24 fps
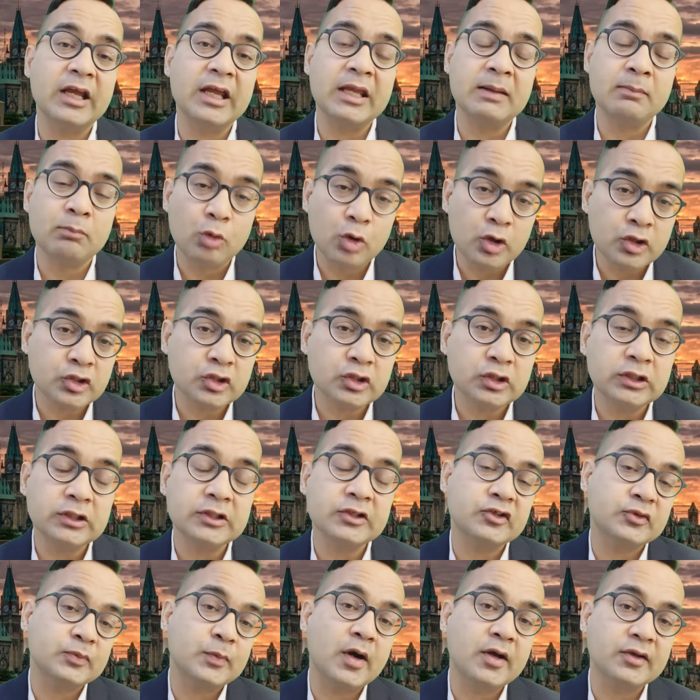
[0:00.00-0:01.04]
emotional
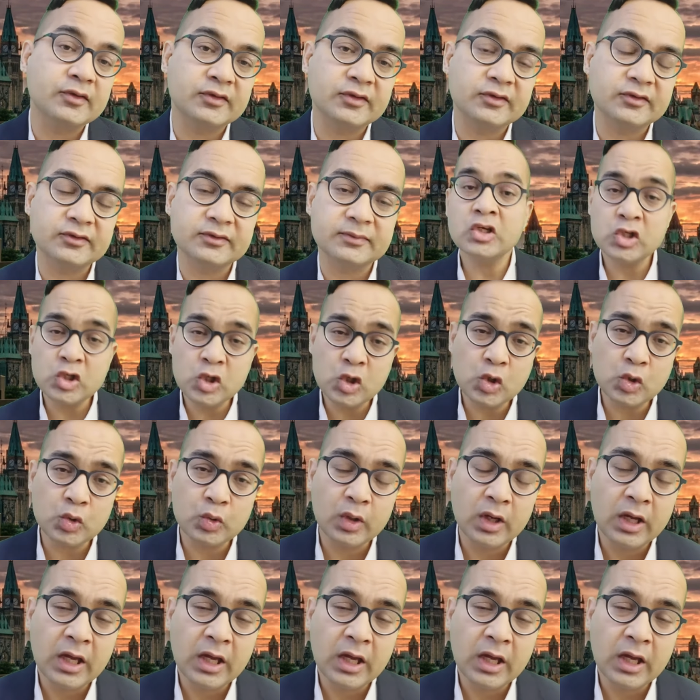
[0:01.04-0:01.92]
responses. Two,